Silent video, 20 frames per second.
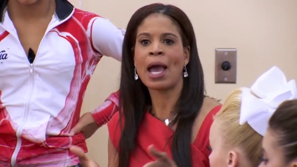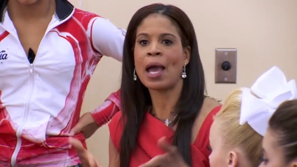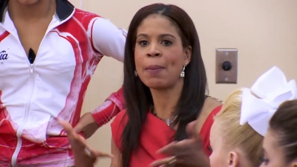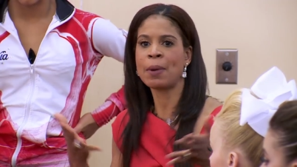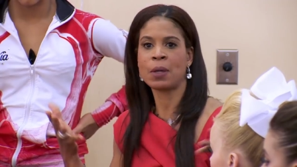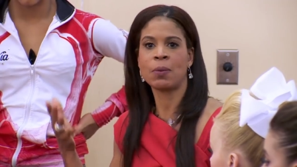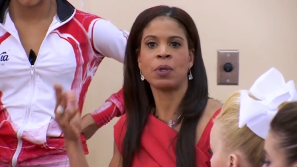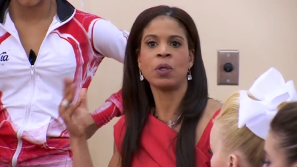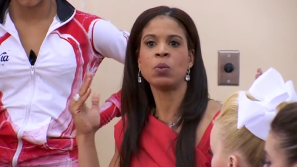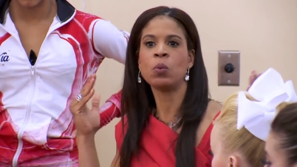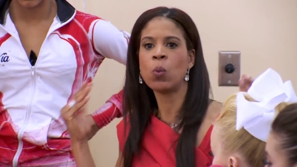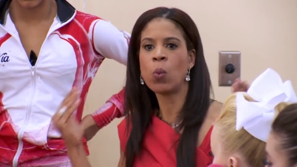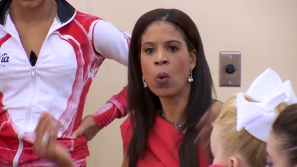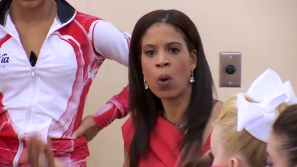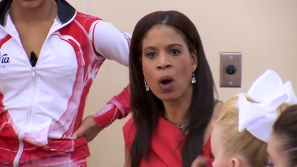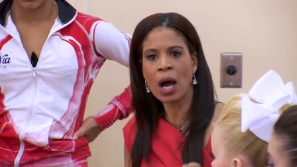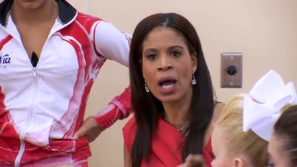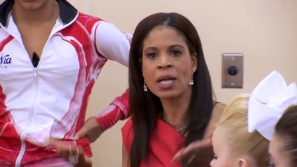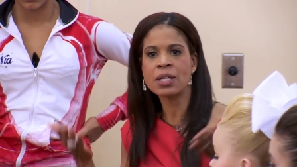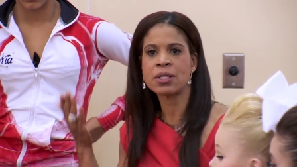Abby, we
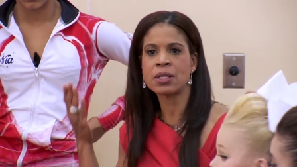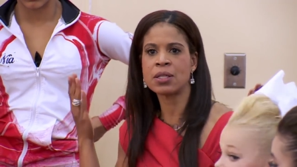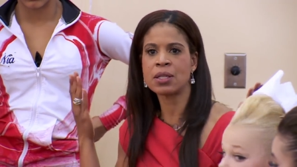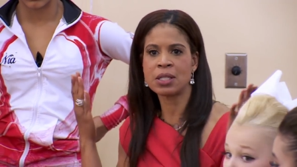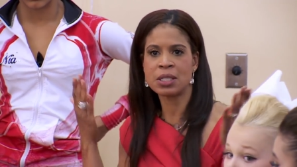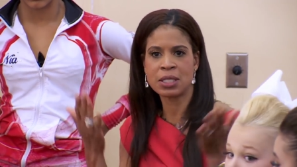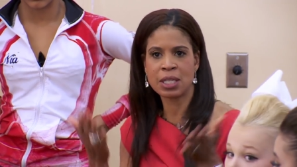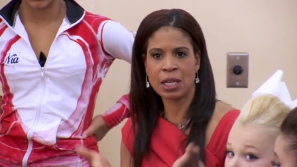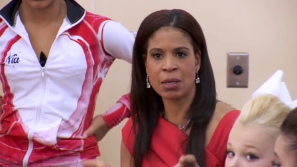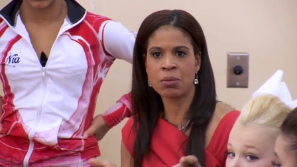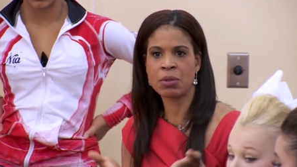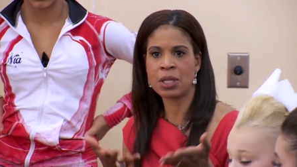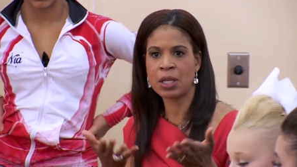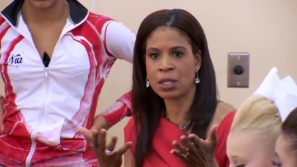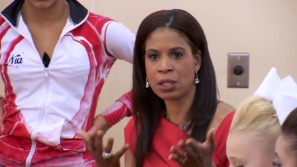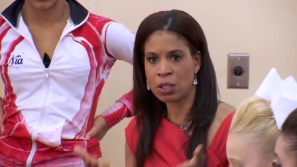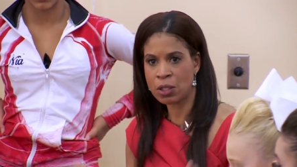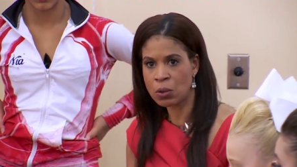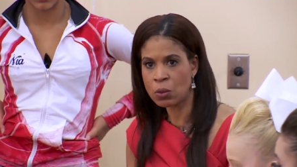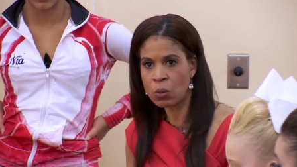want the same
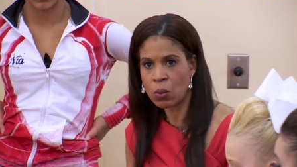thing you